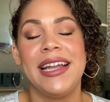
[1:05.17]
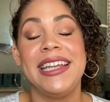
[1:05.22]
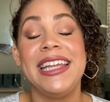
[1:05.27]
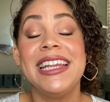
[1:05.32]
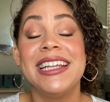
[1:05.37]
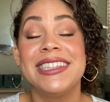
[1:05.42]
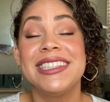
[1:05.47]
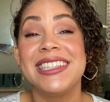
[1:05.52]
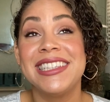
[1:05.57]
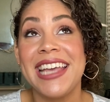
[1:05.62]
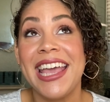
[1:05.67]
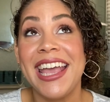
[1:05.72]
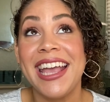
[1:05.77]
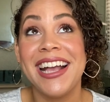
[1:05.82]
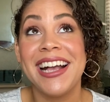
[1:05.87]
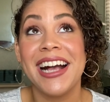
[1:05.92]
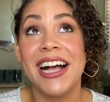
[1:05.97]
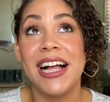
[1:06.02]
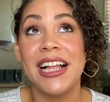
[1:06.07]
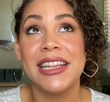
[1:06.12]
needed to
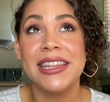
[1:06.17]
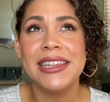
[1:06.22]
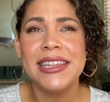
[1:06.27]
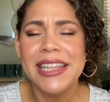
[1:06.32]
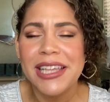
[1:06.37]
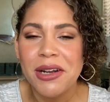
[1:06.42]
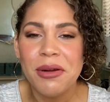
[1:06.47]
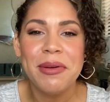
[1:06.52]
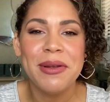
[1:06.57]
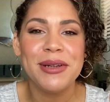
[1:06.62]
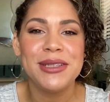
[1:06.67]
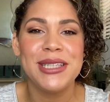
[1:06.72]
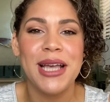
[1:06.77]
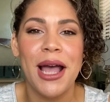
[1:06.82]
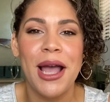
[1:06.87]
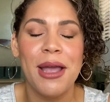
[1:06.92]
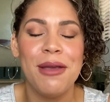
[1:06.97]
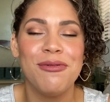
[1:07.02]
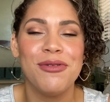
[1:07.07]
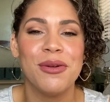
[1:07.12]
take a little bit of
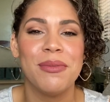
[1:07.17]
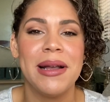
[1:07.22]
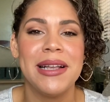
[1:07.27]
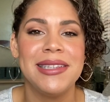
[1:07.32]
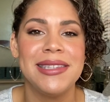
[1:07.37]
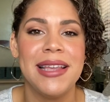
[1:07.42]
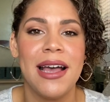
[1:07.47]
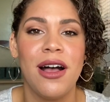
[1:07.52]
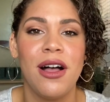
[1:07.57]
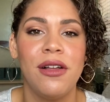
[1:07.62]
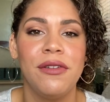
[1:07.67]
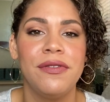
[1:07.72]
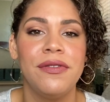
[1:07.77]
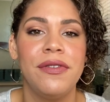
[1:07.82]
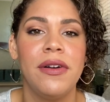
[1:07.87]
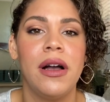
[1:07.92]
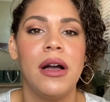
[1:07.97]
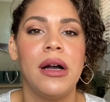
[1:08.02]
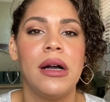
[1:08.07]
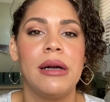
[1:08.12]
time for
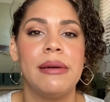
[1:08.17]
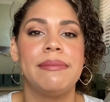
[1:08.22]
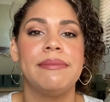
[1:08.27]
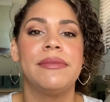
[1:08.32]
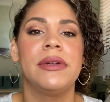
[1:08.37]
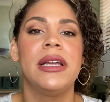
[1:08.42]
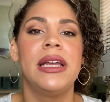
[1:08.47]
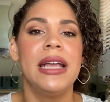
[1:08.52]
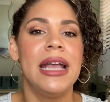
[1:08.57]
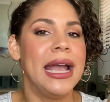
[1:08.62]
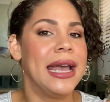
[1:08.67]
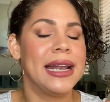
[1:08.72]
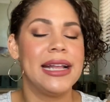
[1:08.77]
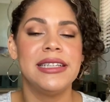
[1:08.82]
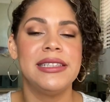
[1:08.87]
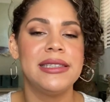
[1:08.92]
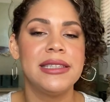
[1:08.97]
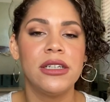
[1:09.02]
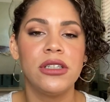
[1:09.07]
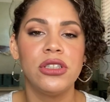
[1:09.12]
myself. And I
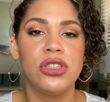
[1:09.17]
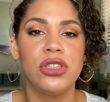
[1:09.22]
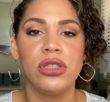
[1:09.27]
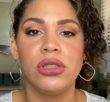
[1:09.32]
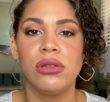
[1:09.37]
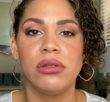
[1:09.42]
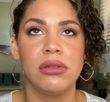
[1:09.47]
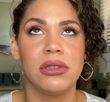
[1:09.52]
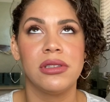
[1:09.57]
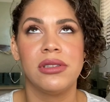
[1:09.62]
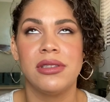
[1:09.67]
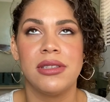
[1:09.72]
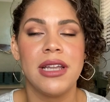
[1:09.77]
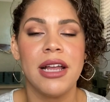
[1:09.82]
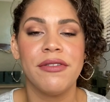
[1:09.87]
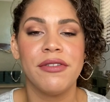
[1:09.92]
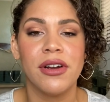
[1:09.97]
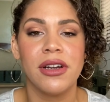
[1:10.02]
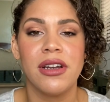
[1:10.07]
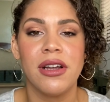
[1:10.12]
still do. It's
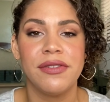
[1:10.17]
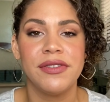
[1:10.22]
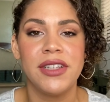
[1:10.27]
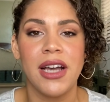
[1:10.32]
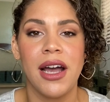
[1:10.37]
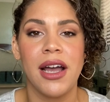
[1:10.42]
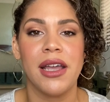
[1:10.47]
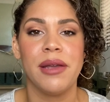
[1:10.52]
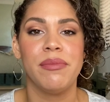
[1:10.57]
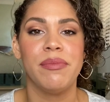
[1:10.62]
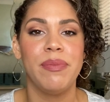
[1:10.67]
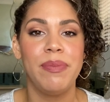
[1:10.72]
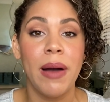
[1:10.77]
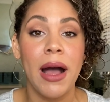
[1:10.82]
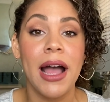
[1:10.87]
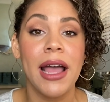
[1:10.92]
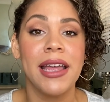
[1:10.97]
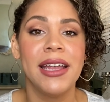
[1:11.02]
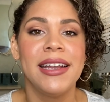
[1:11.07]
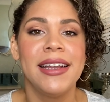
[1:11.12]
never enough time,
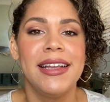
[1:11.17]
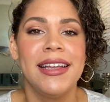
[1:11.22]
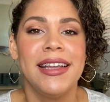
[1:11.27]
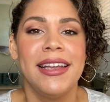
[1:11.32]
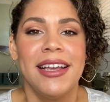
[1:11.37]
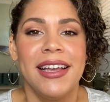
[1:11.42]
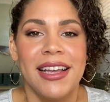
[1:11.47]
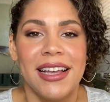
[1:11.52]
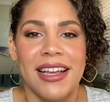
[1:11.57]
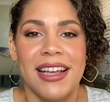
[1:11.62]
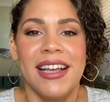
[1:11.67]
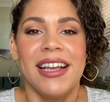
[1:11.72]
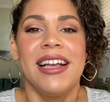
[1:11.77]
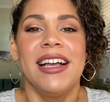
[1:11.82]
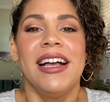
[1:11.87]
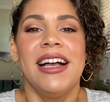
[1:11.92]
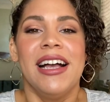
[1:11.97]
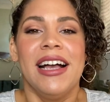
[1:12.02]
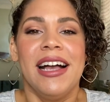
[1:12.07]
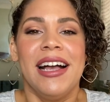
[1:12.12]
but
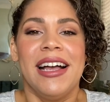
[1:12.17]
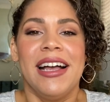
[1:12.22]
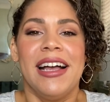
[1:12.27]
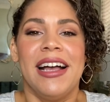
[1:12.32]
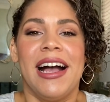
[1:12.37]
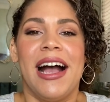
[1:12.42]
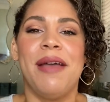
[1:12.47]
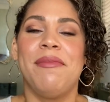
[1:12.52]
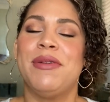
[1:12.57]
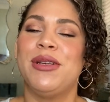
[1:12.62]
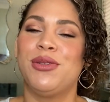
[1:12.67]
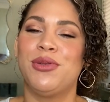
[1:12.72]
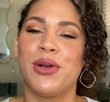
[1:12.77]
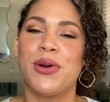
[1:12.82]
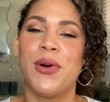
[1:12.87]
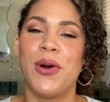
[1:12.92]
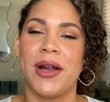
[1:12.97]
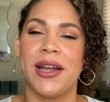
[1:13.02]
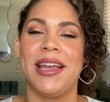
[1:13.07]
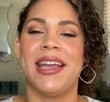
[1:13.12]
I missed
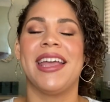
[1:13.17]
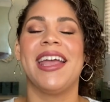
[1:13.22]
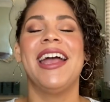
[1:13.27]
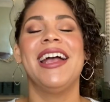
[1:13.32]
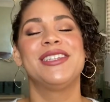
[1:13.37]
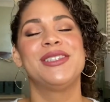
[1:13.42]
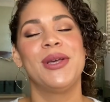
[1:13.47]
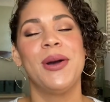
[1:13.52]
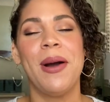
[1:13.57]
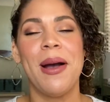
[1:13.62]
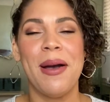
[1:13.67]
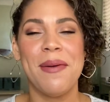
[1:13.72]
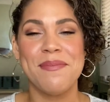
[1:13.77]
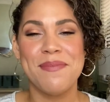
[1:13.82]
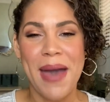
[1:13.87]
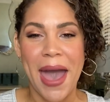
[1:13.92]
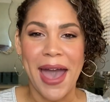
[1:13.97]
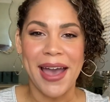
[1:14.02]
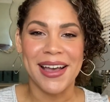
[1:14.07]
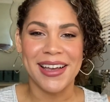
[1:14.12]
recording, so I'm
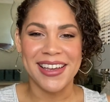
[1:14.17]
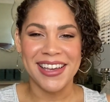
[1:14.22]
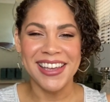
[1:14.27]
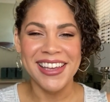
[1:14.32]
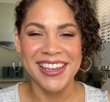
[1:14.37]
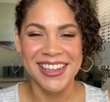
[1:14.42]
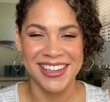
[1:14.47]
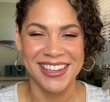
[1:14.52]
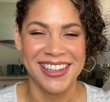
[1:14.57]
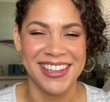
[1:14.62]
back.